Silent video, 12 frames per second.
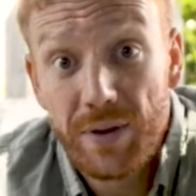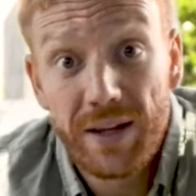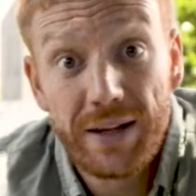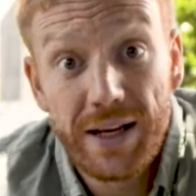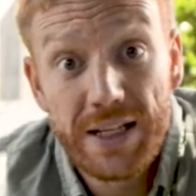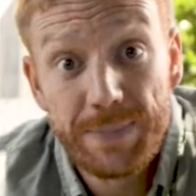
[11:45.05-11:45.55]

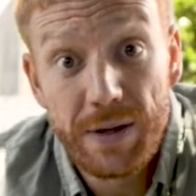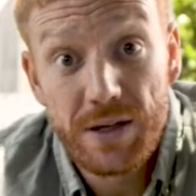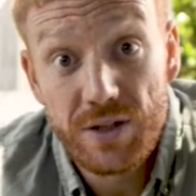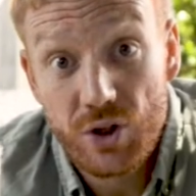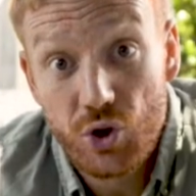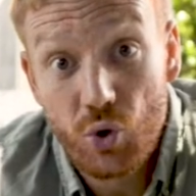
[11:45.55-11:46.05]
Then they
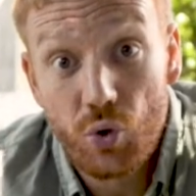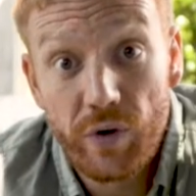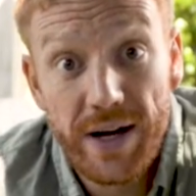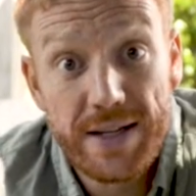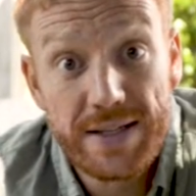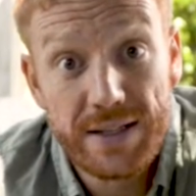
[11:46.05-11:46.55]
experience the short
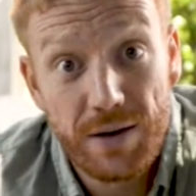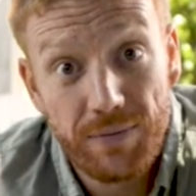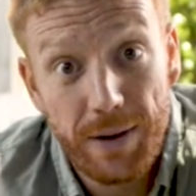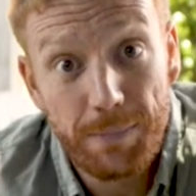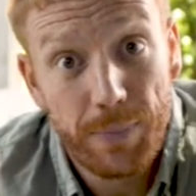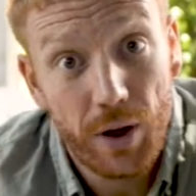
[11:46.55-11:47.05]
rains in
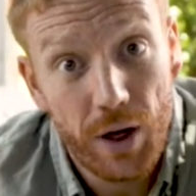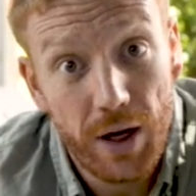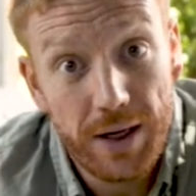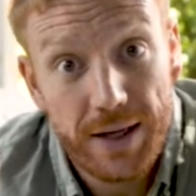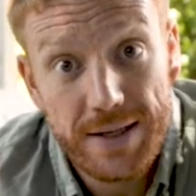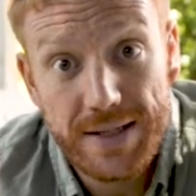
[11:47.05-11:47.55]
November,
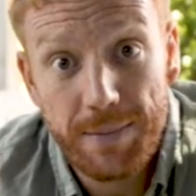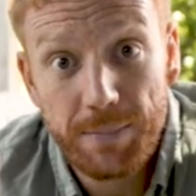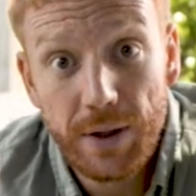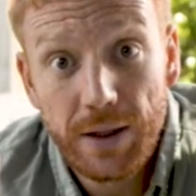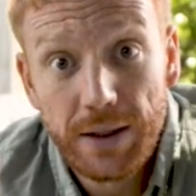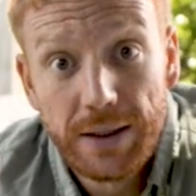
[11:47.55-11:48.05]
early December.